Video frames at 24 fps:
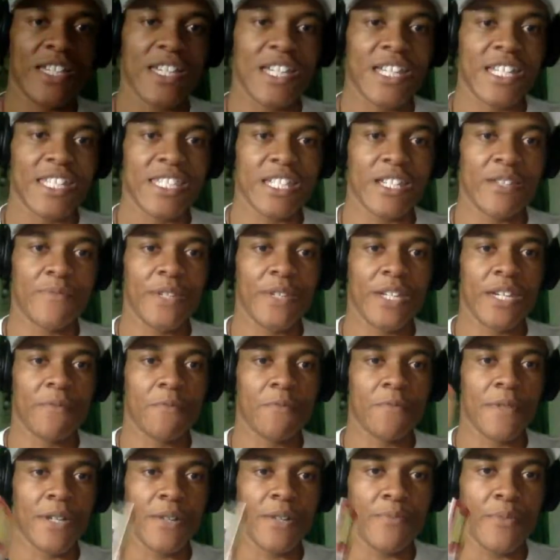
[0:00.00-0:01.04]
Then it became
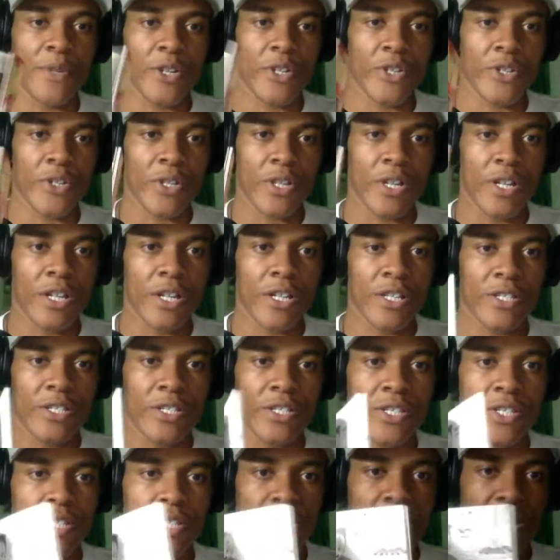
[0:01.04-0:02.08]
about martial
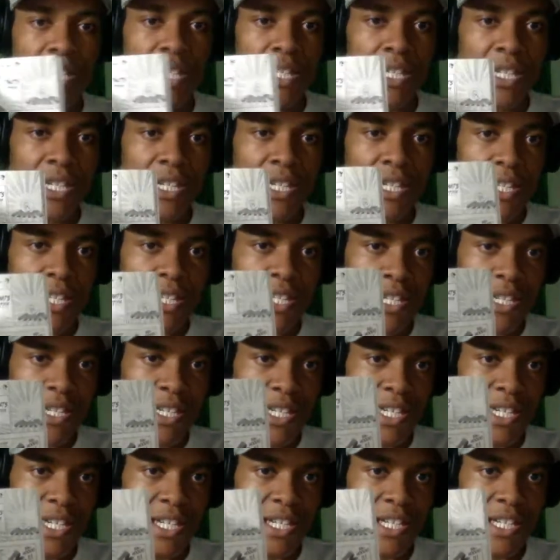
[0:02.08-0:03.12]
arts,
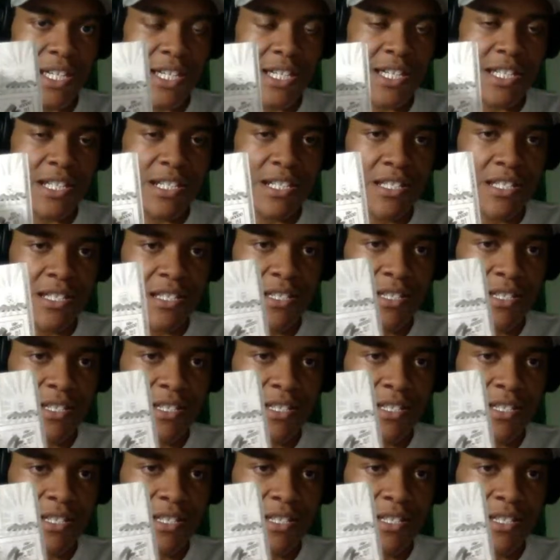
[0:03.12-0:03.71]
and